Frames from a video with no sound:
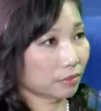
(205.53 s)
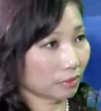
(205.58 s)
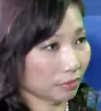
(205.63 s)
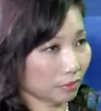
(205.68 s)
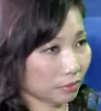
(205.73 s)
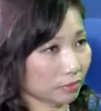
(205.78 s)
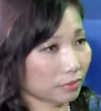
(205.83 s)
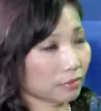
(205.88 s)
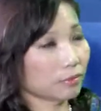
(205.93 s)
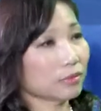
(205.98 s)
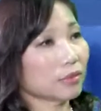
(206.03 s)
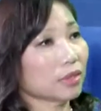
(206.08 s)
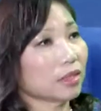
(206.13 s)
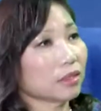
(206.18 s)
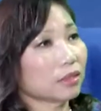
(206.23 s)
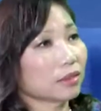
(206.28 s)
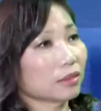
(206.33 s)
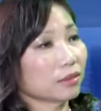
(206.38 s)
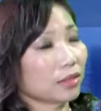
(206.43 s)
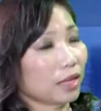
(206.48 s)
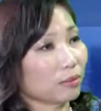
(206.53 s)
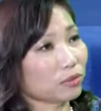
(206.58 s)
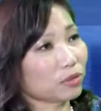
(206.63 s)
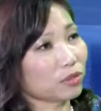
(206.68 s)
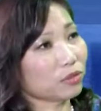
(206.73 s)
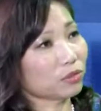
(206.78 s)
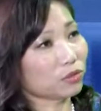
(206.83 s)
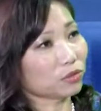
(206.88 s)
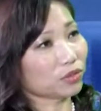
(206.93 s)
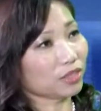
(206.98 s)
Mm -hmm.
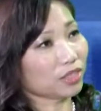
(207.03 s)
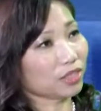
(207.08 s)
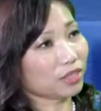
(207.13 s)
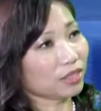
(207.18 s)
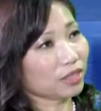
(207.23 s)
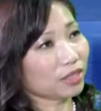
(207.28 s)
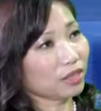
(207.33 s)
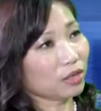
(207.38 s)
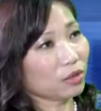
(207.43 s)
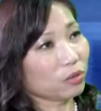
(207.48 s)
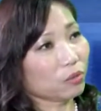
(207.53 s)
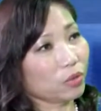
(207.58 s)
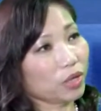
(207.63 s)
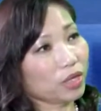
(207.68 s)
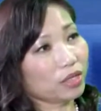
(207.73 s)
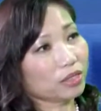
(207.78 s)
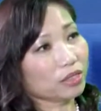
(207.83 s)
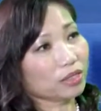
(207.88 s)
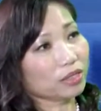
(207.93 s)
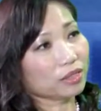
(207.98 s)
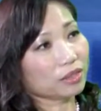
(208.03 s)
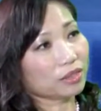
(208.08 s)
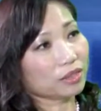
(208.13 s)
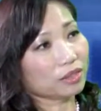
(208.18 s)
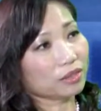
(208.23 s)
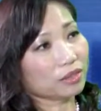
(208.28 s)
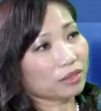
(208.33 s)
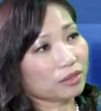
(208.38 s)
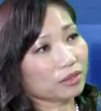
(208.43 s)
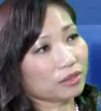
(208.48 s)
Absolutely. Well, in
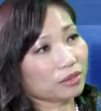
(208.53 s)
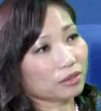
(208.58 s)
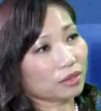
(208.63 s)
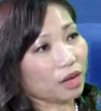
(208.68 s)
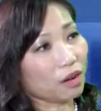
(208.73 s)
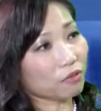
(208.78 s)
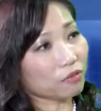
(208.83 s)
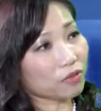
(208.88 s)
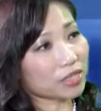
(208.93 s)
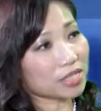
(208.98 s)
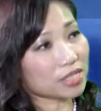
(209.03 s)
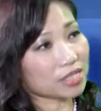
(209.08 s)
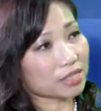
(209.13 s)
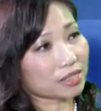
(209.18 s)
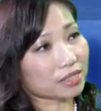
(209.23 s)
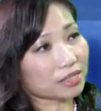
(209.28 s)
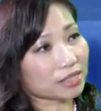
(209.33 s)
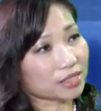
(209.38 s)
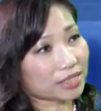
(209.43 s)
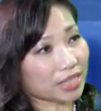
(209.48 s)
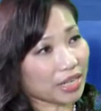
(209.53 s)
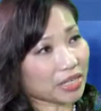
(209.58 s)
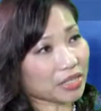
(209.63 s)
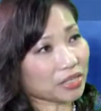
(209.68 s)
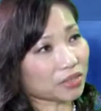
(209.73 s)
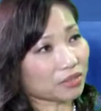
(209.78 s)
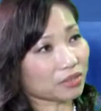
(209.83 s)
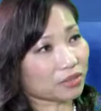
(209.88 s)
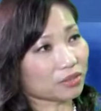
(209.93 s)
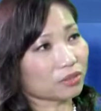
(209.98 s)
the office uh,
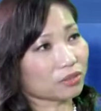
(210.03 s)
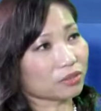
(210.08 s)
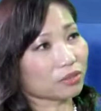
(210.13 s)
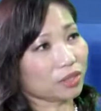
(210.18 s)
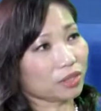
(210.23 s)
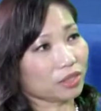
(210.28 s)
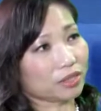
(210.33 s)
cycle,